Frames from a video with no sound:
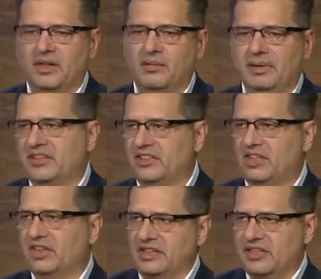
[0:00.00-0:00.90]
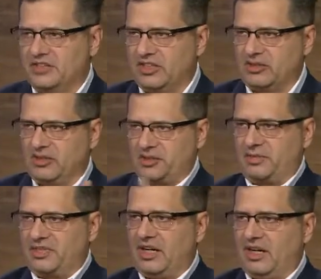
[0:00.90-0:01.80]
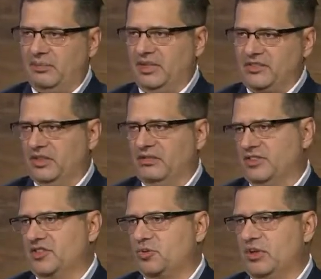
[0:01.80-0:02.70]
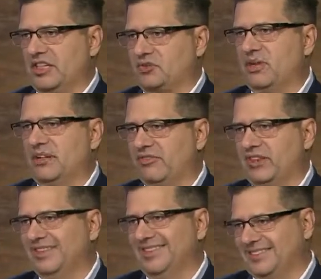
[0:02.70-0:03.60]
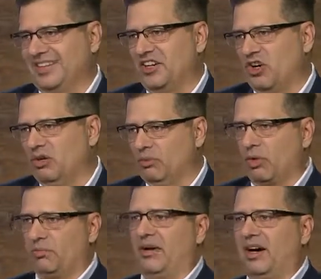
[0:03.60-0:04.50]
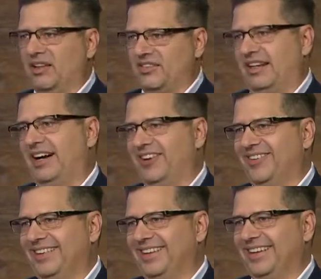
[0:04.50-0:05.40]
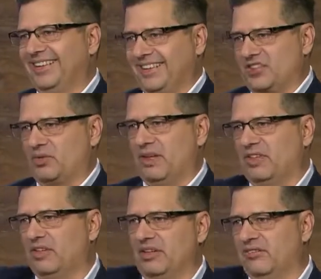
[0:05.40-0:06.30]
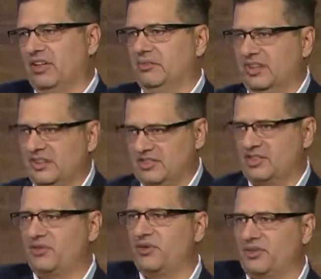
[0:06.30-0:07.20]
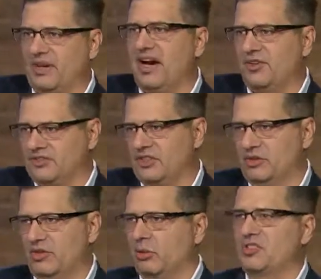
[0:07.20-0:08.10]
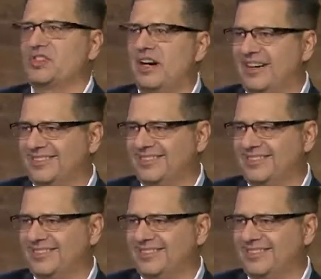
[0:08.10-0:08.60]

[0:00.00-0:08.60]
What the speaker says: Basically, all it does, you get closer to retirement. So if it's a 2020 fund, it's going to own more bonds now than a 2030 fund because it's further out, so you own more stocks.